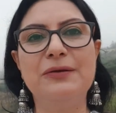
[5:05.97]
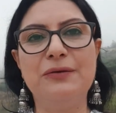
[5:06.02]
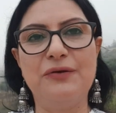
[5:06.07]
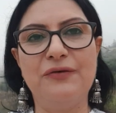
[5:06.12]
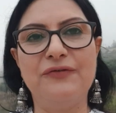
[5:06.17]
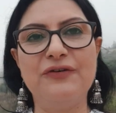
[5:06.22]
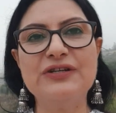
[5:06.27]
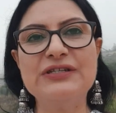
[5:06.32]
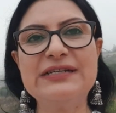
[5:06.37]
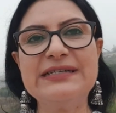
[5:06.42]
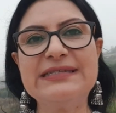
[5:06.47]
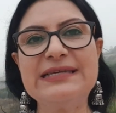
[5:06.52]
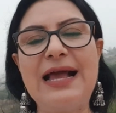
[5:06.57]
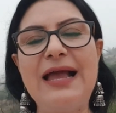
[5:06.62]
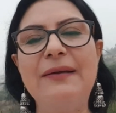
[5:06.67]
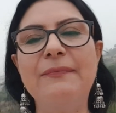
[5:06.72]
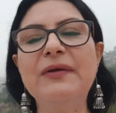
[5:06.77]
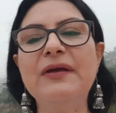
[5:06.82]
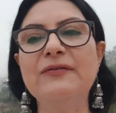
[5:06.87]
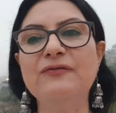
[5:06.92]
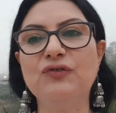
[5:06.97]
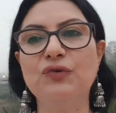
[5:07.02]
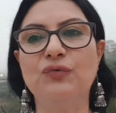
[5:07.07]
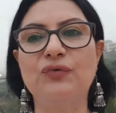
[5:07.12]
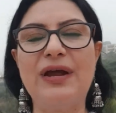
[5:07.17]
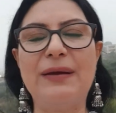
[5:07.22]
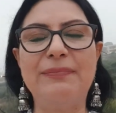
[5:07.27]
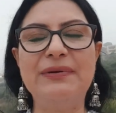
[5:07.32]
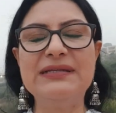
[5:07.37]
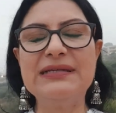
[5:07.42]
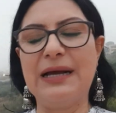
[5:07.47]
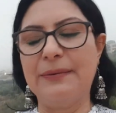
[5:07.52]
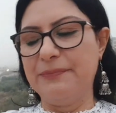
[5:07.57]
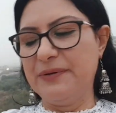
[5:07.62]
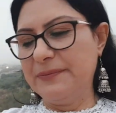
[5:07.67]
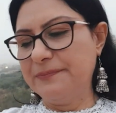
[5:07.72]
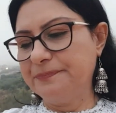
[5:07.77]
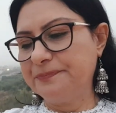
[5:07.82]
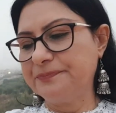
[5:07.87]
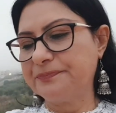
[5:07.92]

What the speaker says: universal time to wrap it up.